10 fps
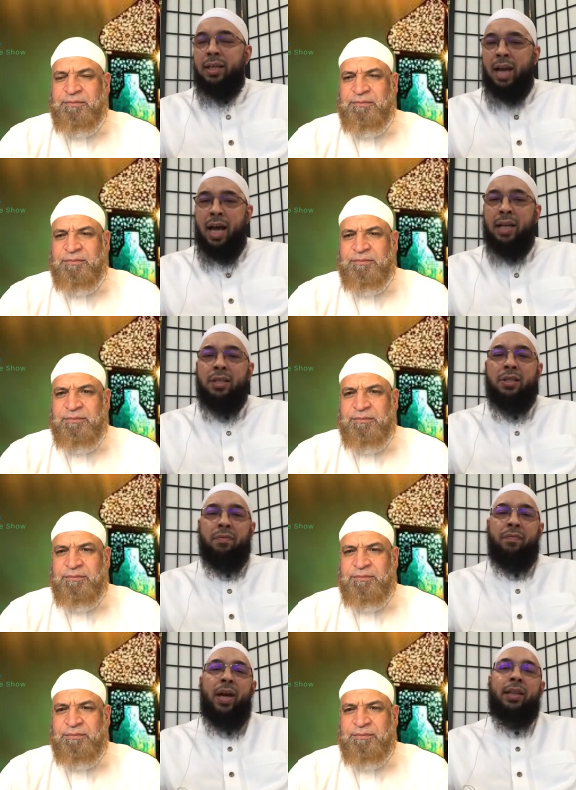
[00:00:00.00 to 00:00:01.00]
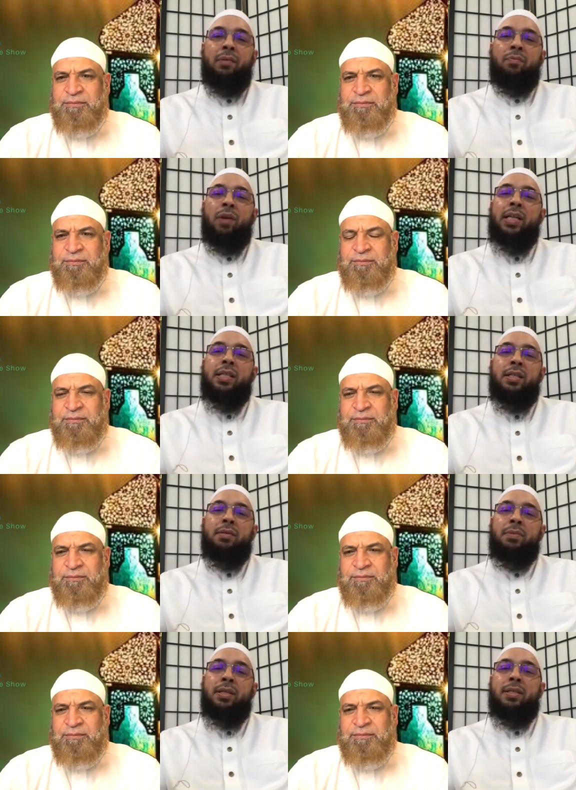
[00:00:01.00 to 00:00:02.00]
Speaker 1: Acknowledge the fact that
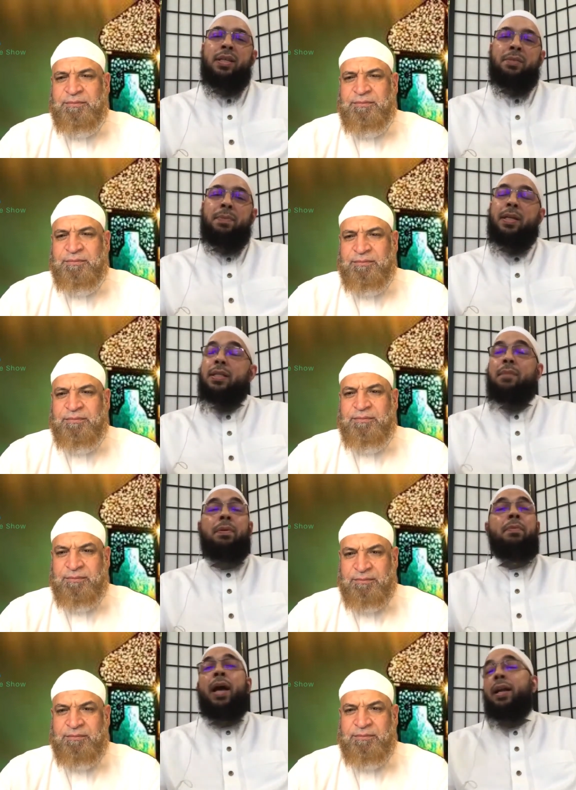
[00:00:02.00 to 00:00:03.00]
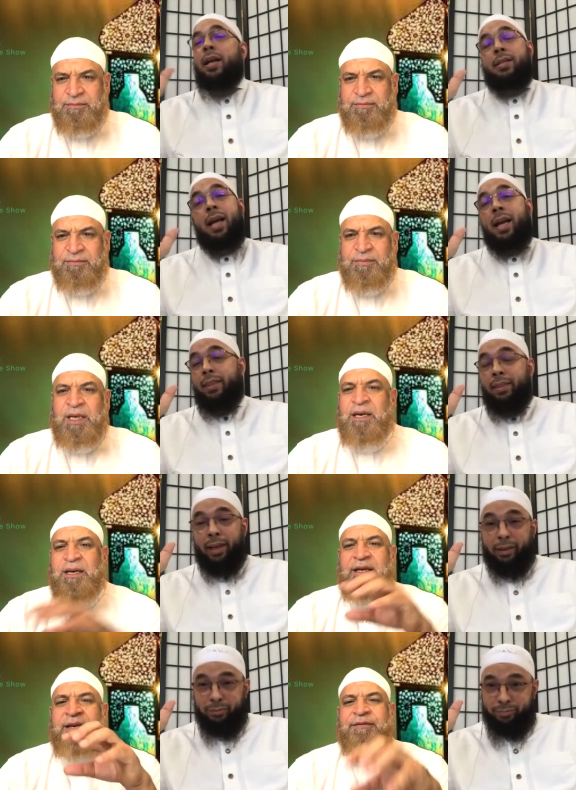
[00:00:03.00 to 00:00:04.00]
racism exists, because some people act like it's not a
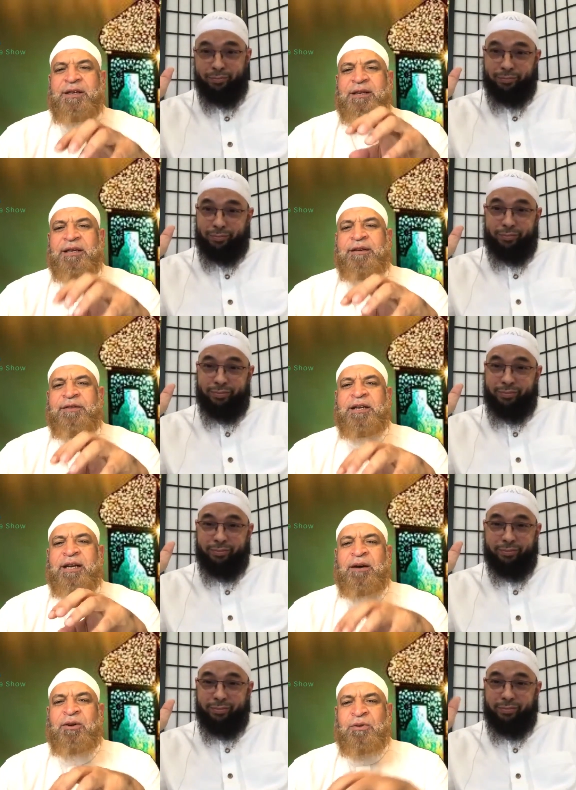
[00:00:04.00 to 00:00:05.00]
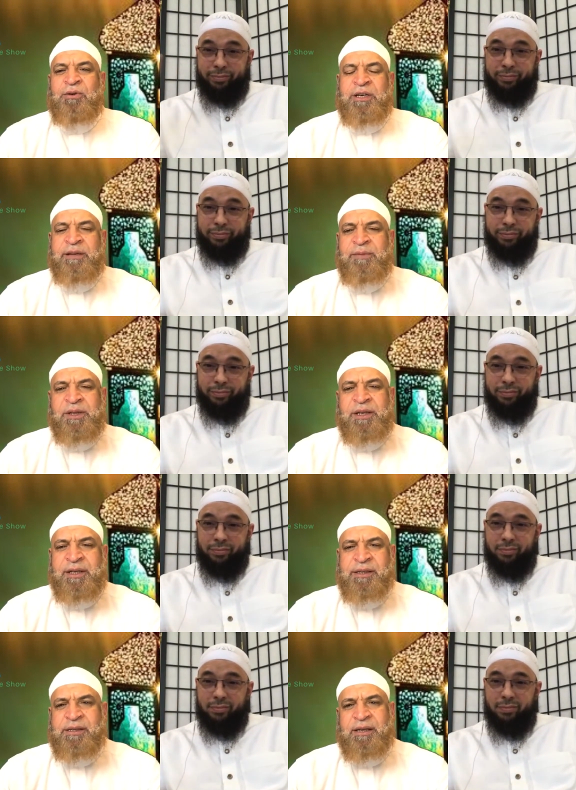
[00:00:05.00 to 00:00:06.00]
thing.
Speaker 2: Even even in our own
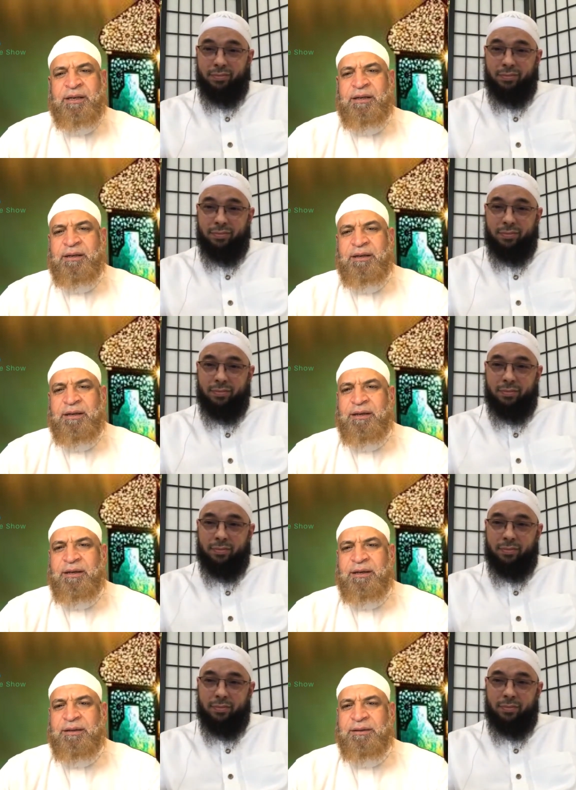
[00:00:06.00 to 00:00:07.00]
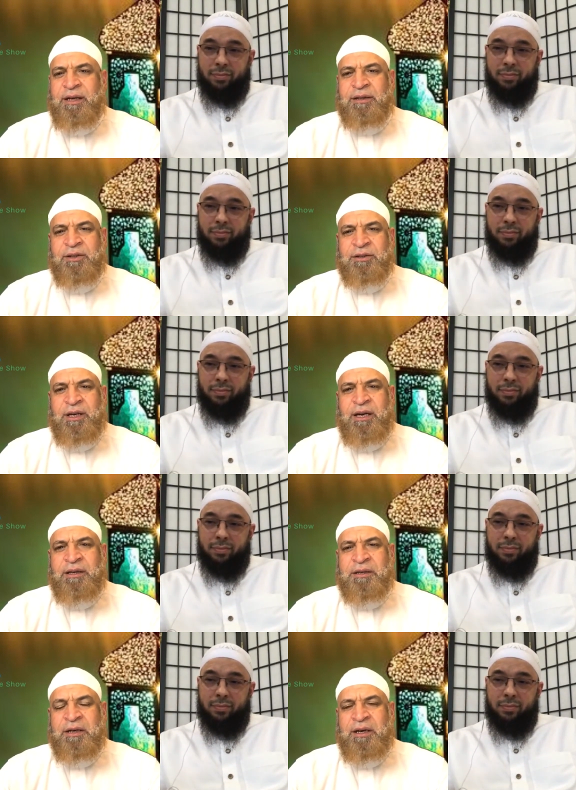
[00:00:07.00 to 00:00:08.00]
communities, uh, uh, Doctor
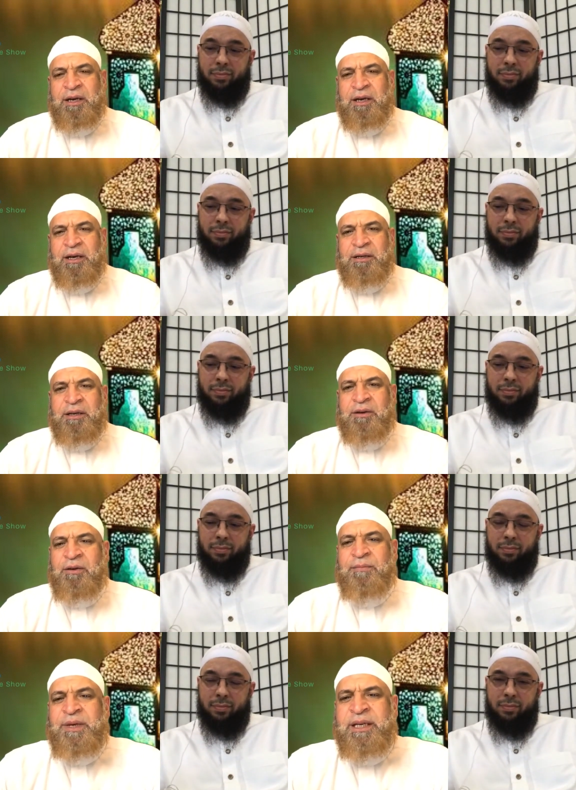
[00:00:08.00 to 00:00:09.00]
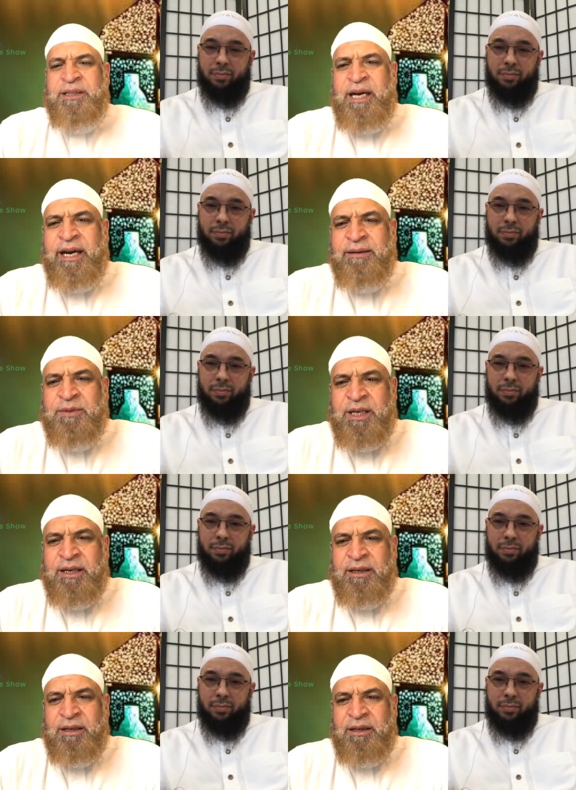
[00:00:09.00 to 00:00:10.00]
Tahir, you know, many times I,